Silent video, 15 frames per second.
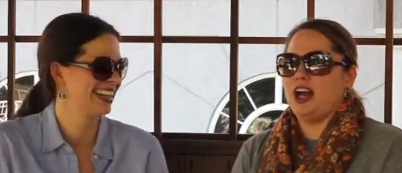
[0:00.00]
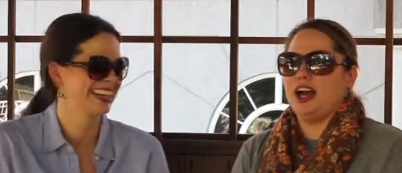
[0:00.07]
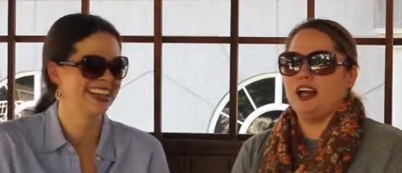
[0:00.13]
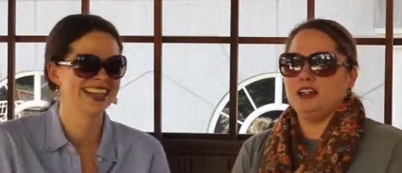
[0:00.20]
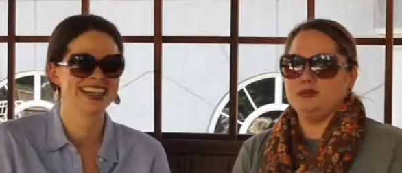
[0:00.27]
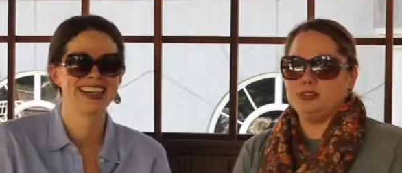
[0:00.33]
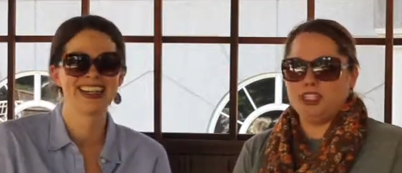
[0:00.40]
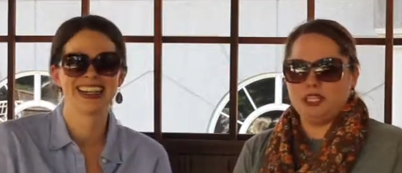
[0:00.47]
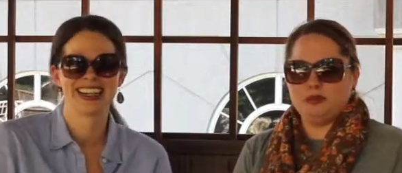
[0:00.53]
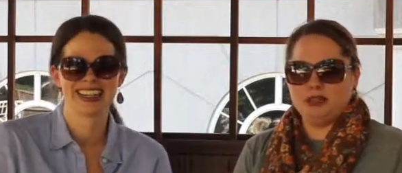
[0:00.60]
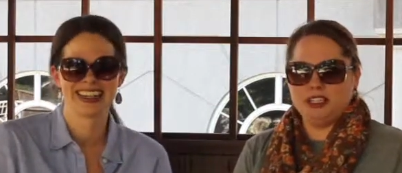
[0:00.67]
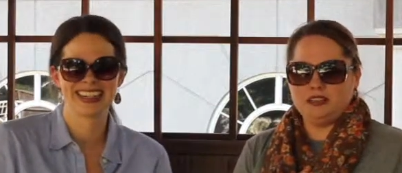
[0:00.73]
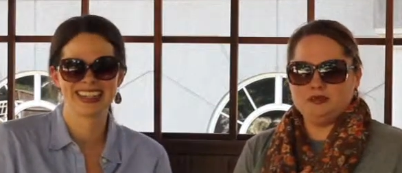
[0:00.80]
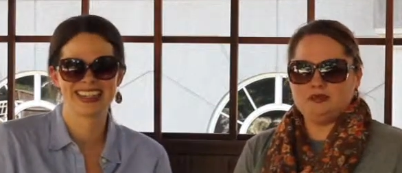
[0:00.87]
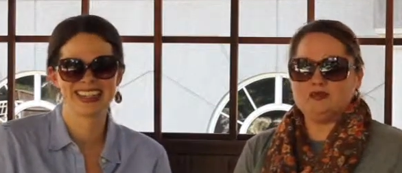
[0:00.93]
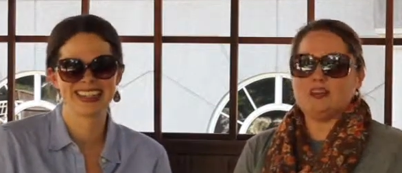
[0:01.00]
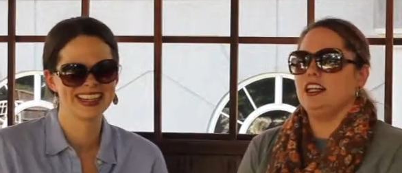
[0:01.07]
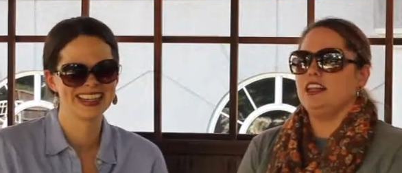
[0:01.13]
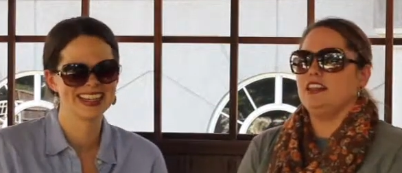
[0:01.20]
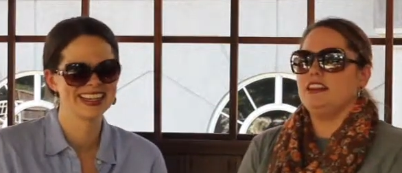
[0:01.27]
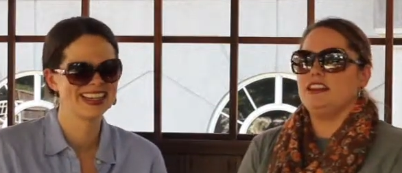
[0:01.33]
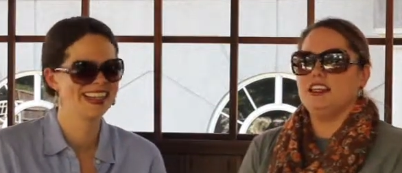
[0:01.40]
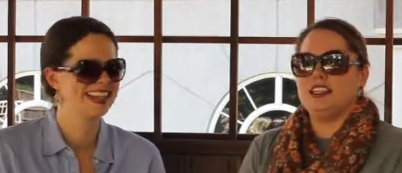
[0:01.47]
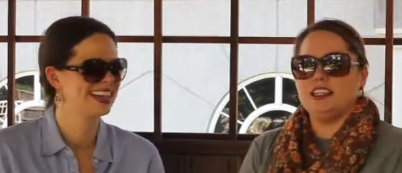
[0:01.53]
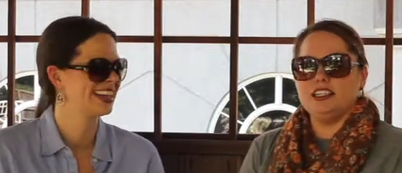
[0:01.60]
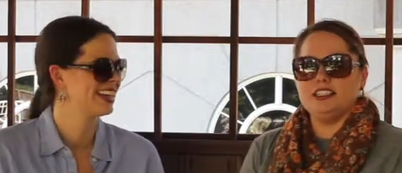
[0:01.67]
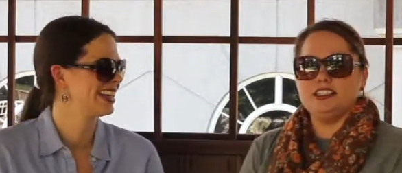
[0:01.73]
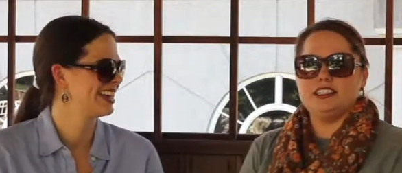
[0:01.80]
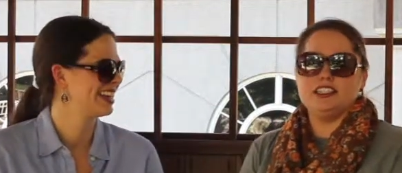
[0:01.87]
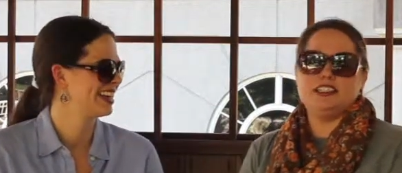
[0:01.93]
Speaker 1: I'm Jamie.
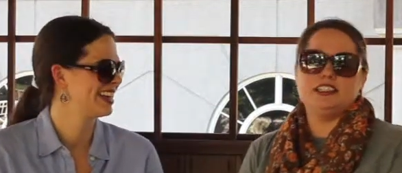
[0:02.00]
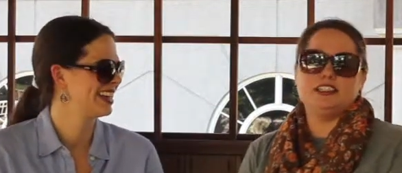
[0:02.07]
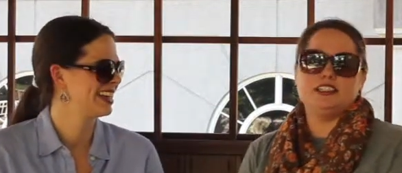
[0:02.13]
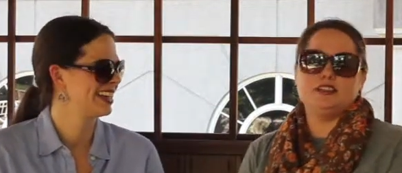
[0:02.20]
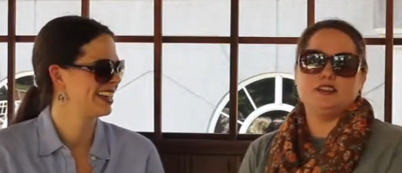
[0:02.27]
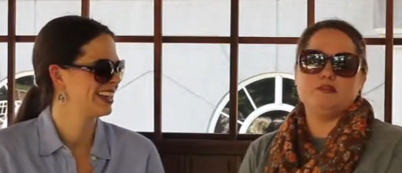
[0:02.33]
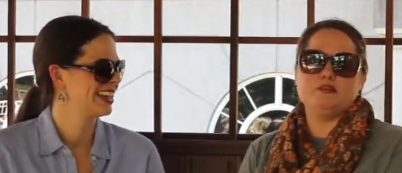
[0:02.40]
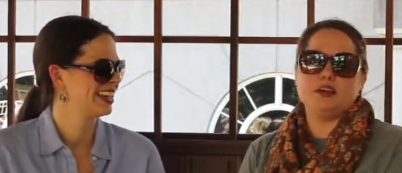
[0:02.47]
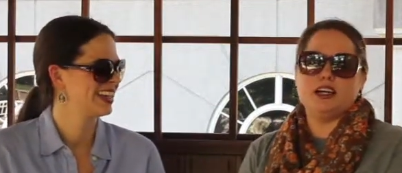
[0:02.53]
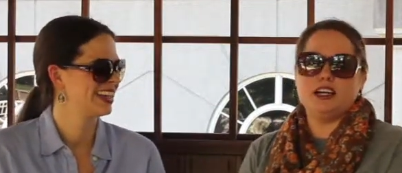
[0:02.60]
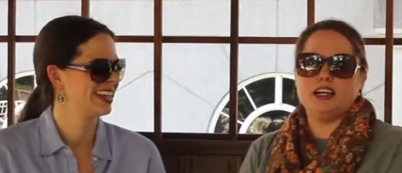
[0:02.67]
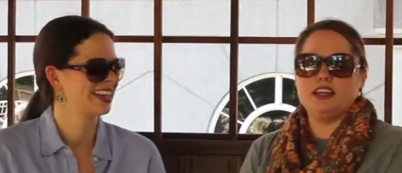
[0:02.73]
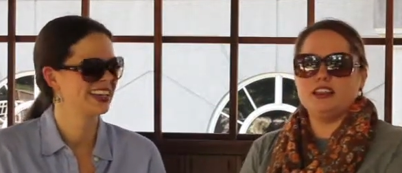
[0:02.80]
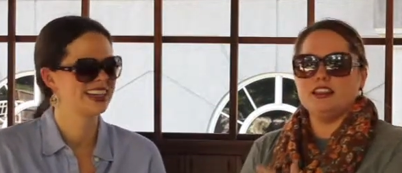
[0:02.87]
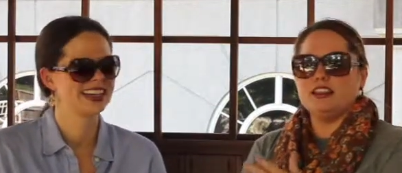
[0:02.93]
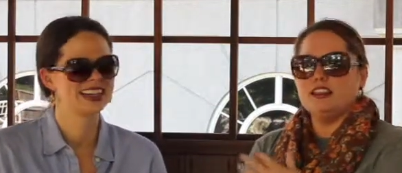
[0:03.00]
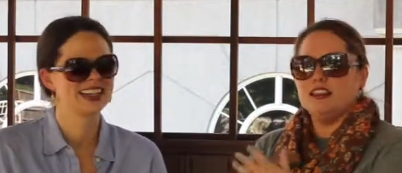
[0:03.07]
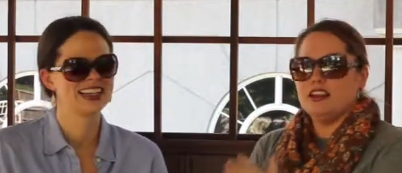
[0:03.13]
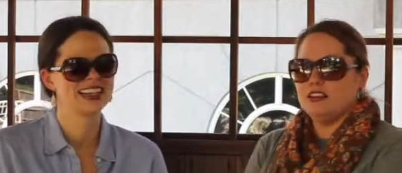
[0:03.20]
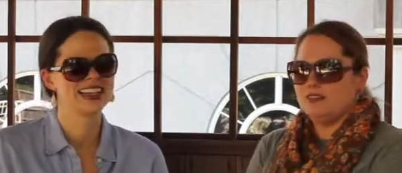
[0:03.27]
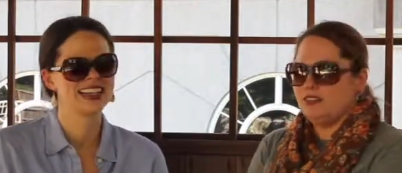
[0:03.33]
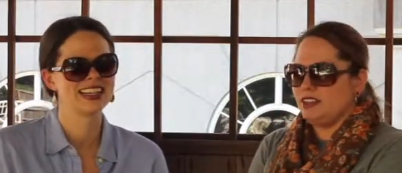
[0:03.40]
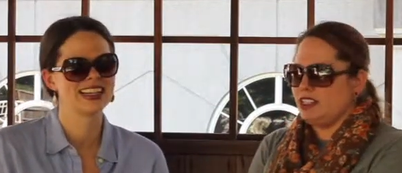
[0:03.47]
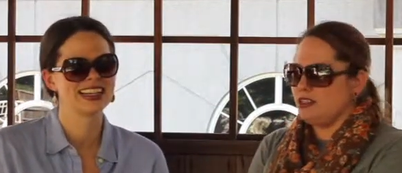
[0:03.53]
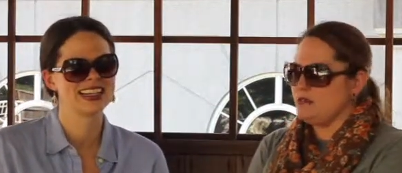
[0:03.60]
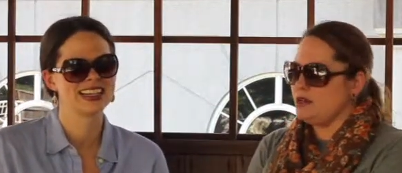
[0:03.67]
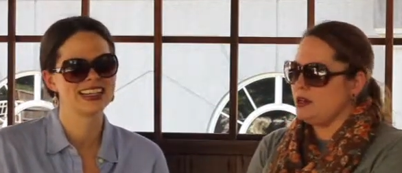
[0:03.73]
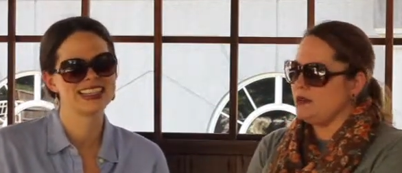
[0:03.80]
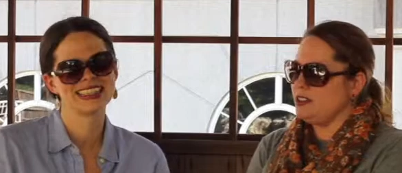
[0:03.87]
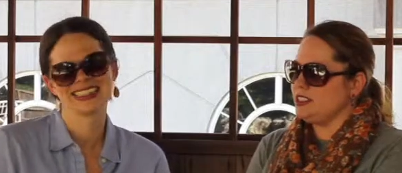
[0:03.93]
This is my
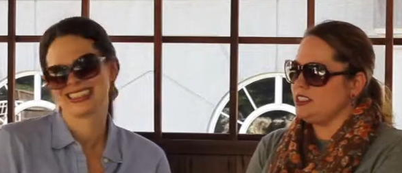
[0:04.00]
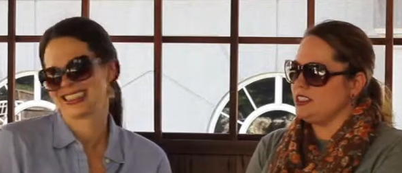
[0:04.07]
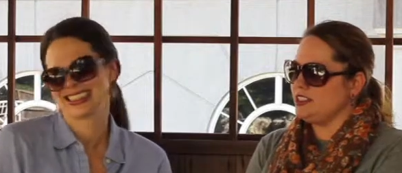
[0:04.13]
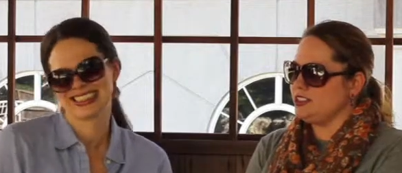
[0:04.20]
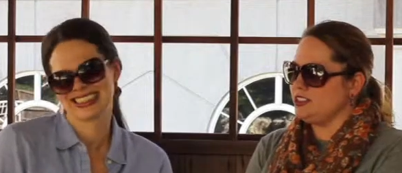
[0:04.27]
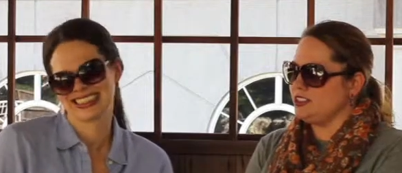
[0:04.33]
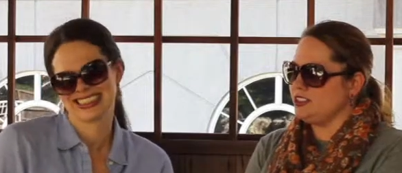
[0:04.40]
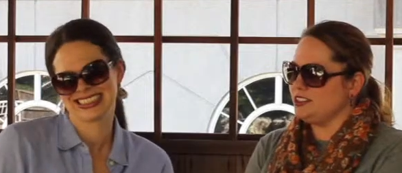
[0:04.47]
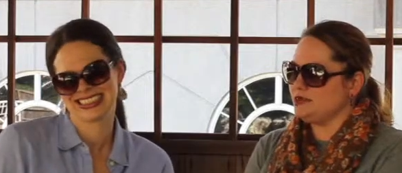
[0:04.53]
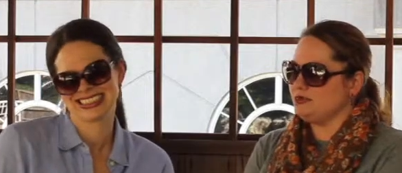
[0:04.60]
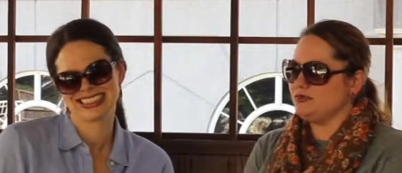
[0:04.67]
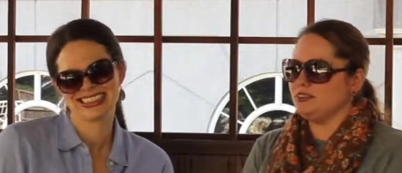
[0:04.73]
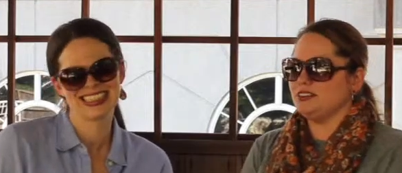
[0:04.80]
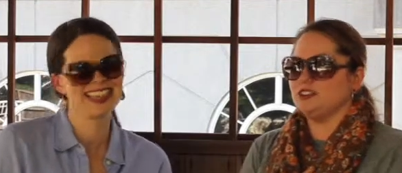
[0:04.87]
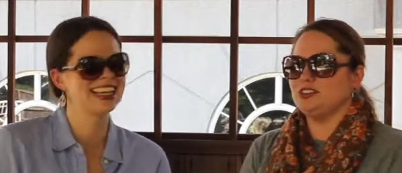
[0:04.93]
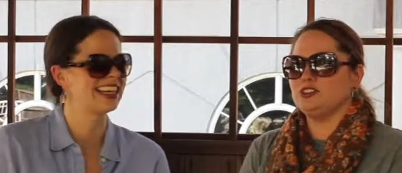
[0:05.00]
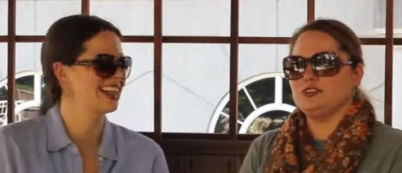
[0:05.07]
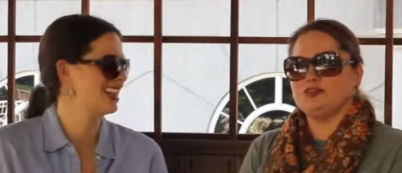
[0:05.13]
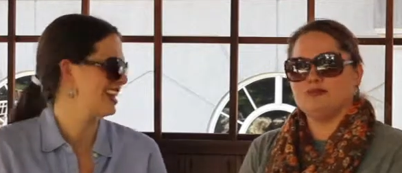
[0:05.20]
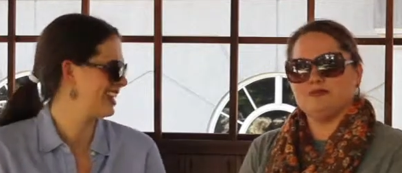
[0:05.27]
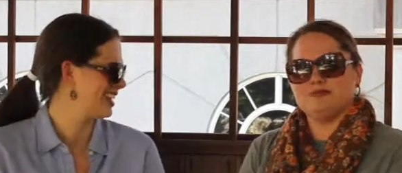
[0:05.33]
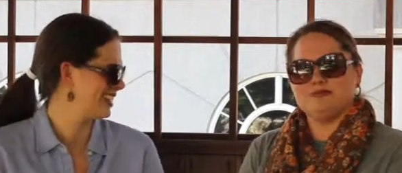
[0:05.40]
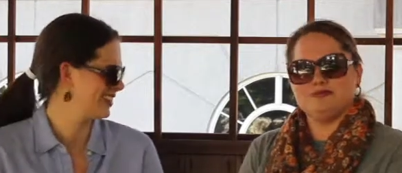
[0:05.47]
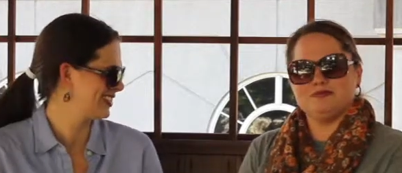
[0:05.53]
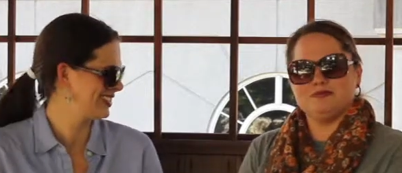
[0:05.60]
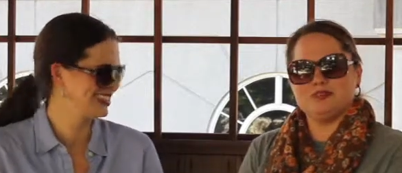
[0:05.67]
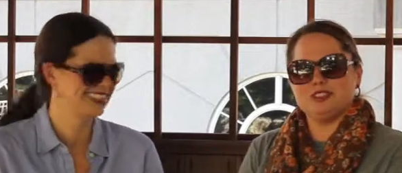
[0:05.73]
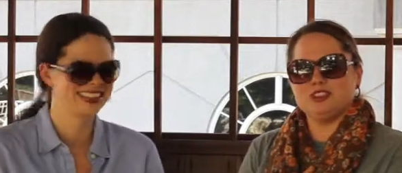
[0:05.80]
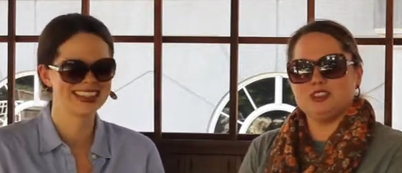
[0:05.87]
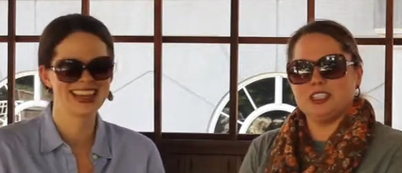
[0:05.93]
lovely baby sister, Thank you, thank you.
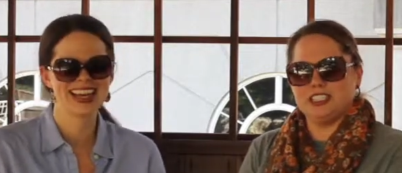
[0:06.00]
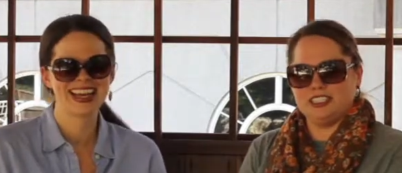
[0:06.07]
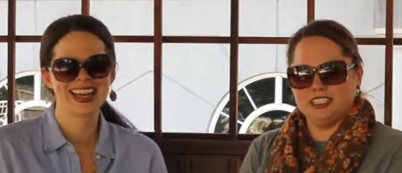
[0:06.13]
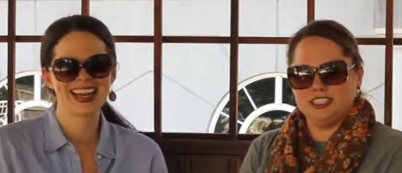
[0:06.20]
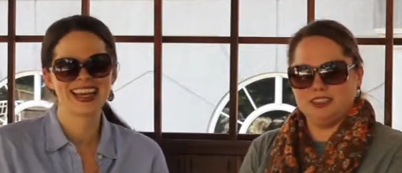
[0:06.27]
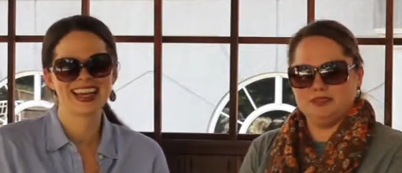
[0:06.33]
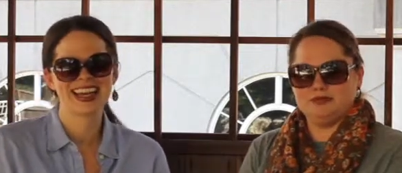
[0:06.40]
Tracy.